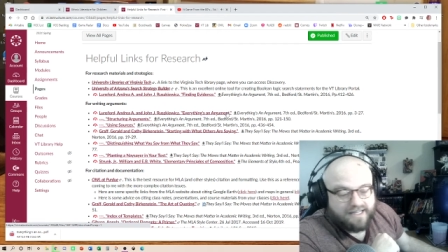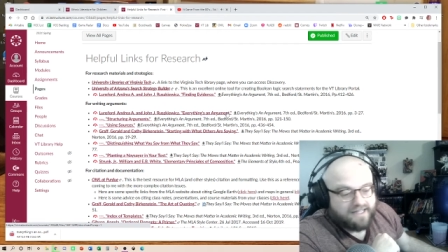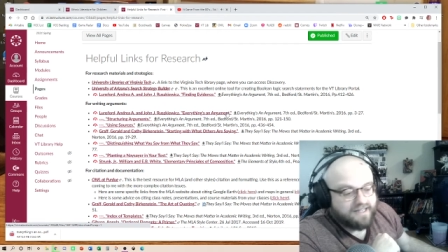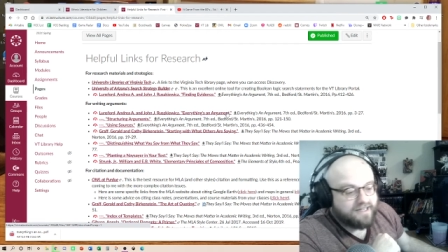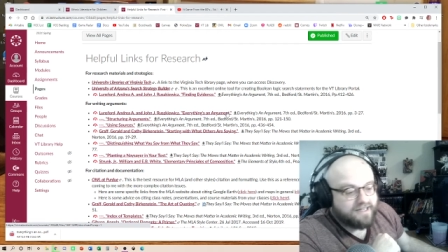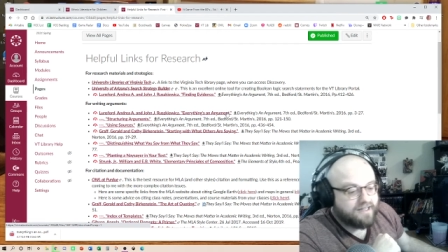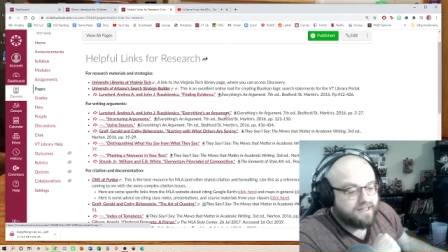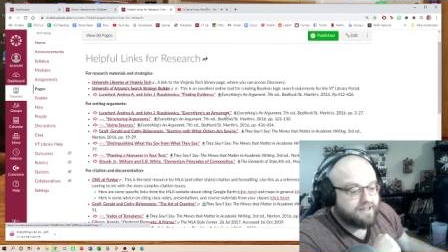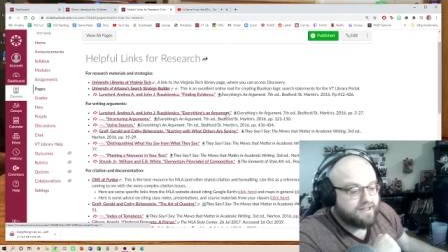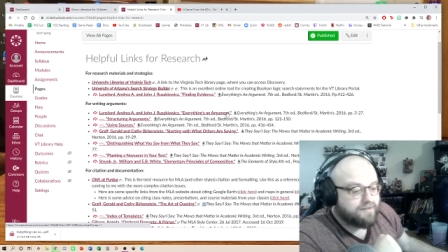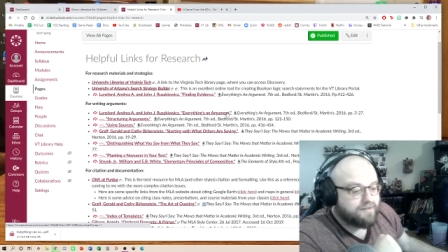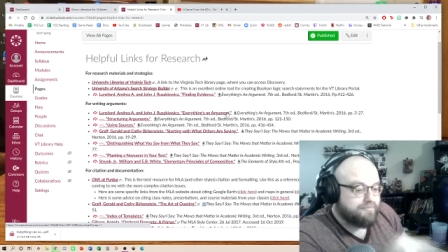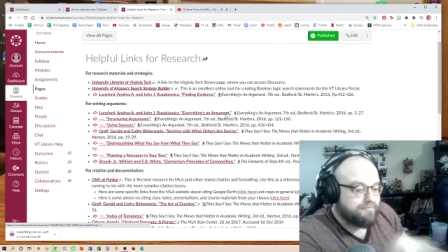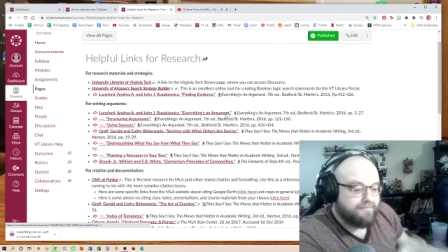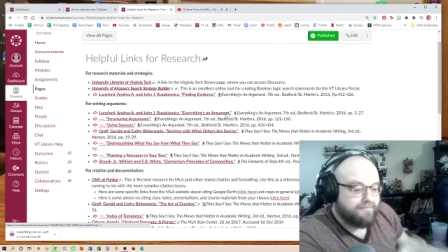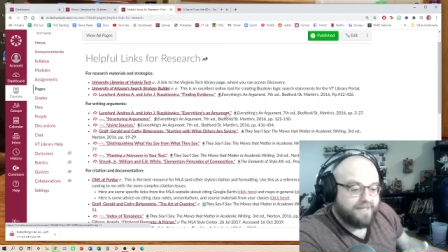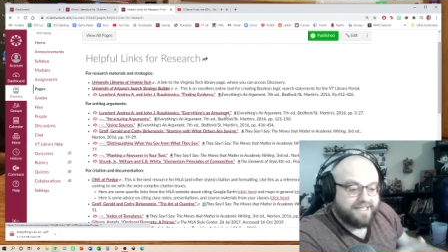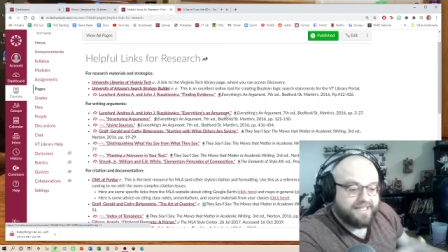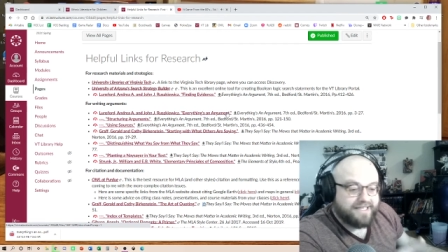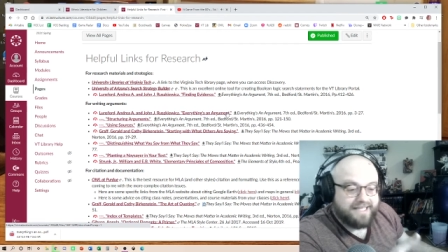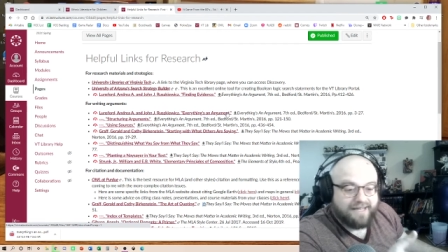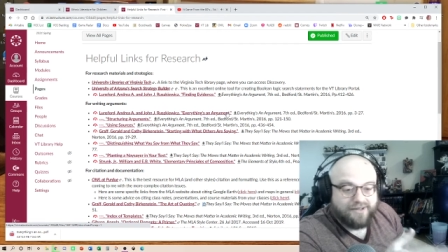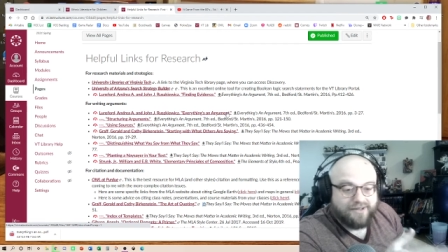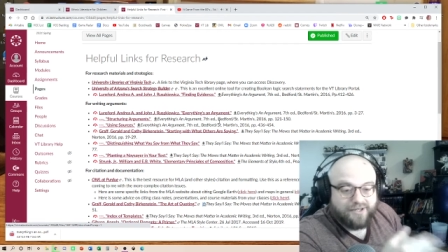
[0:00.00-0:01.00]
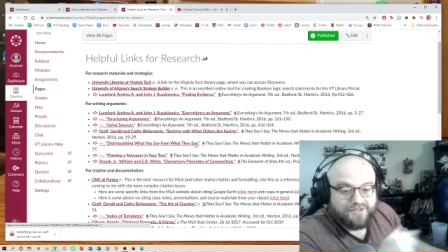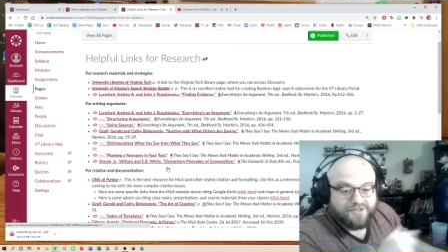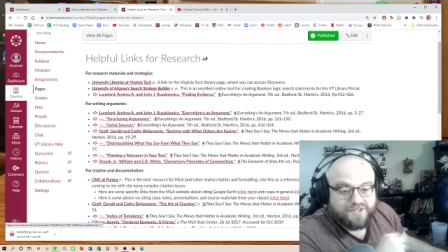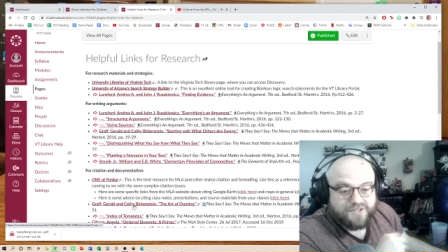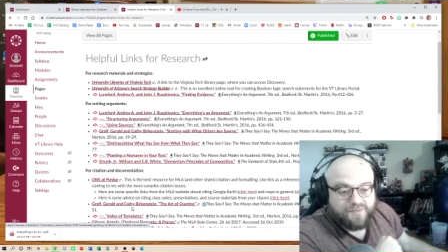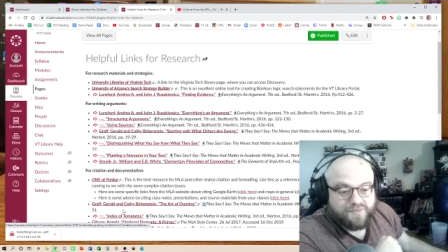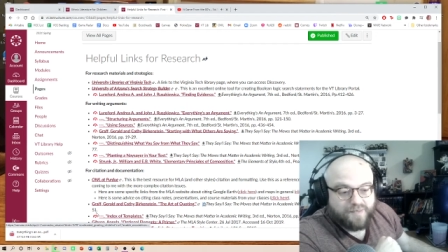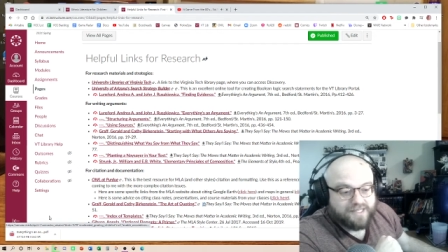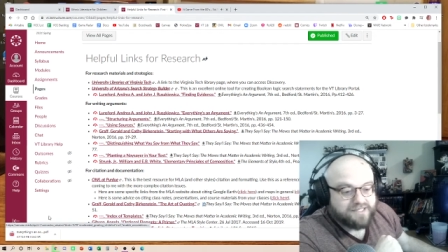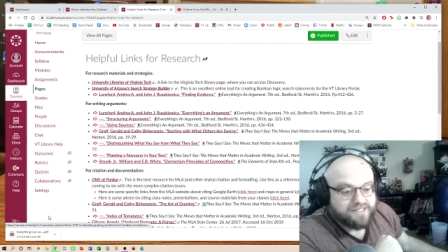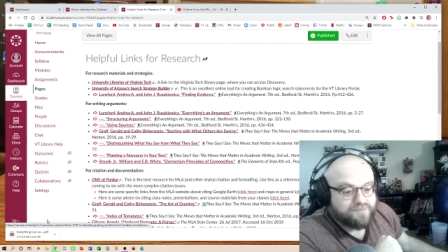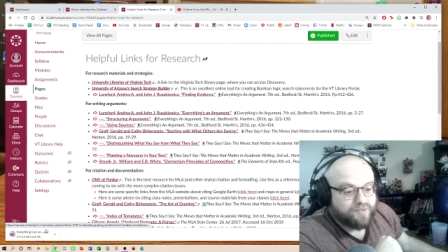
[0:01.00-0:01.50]
My download
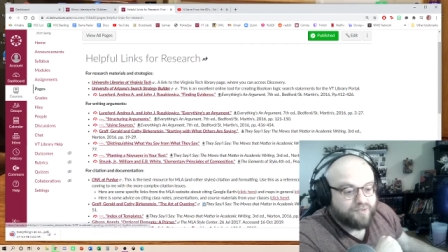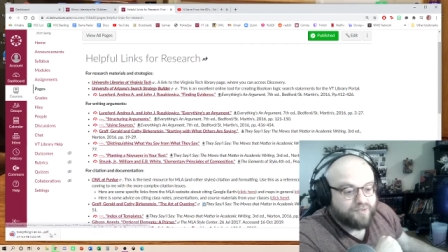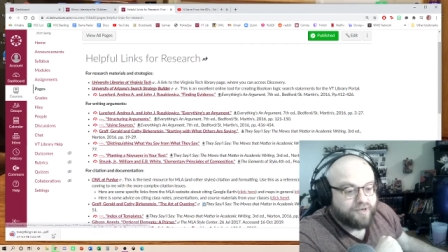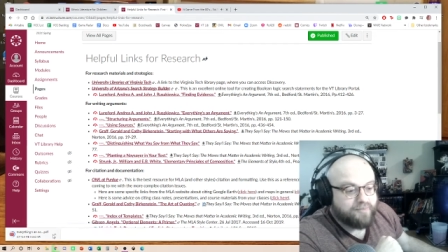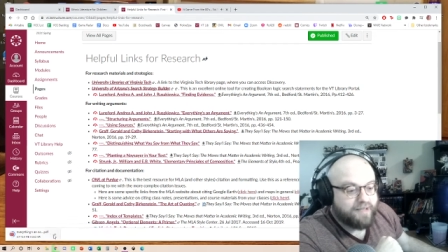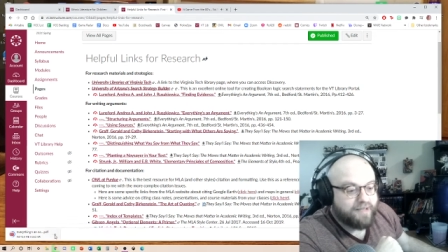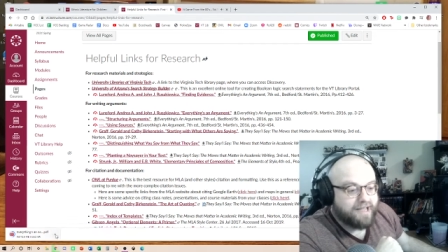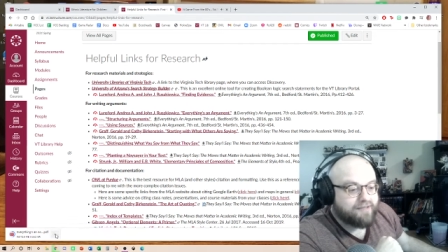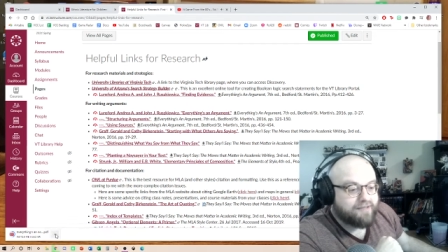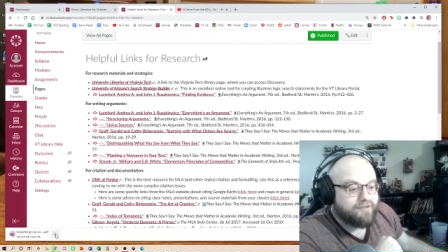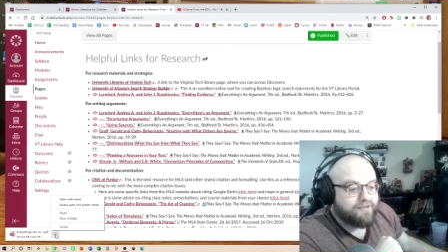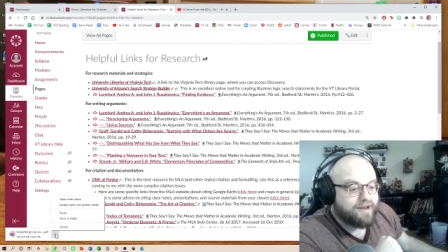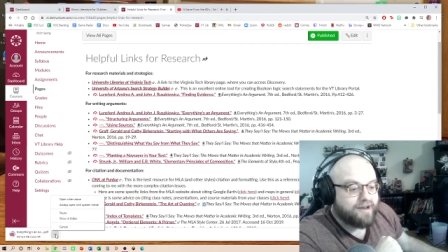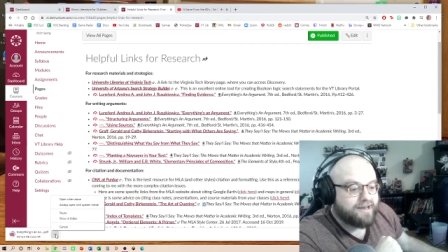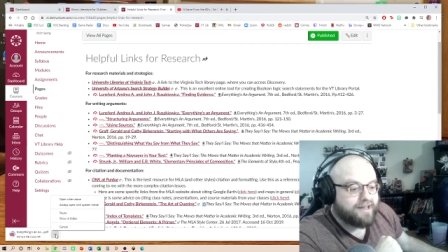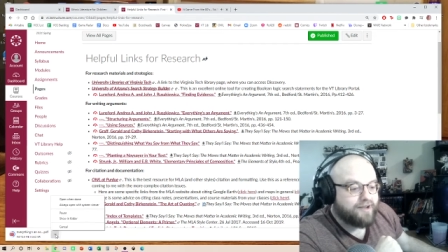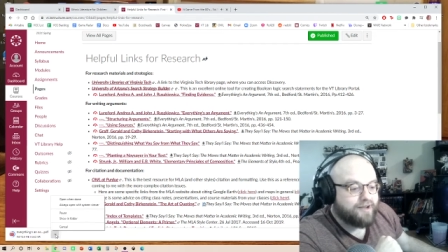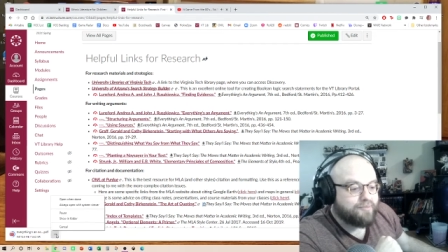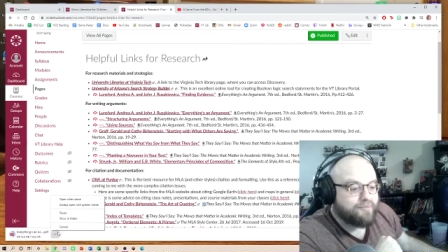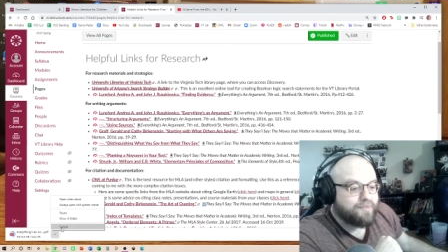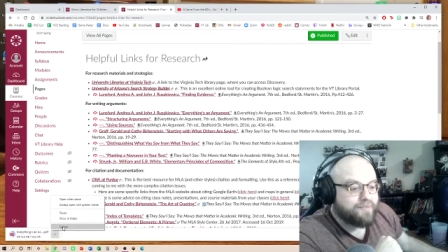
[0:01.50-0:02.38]
speed's pretty bad right now